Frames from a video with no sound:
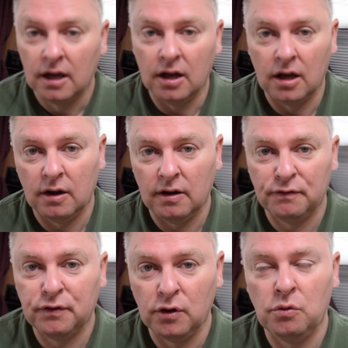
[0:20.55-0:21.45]
About
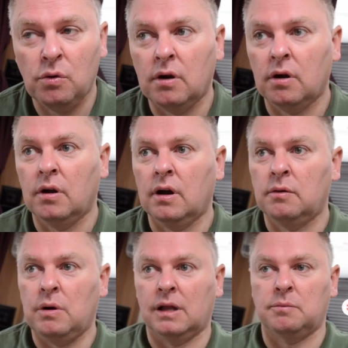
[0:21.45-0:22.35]

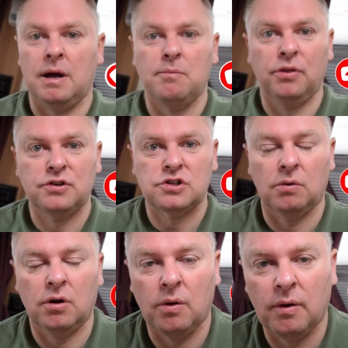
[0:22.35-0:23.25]
a month or
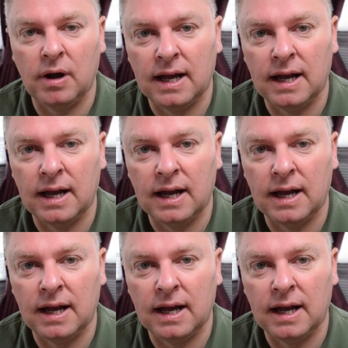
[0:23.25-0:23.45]
so ago,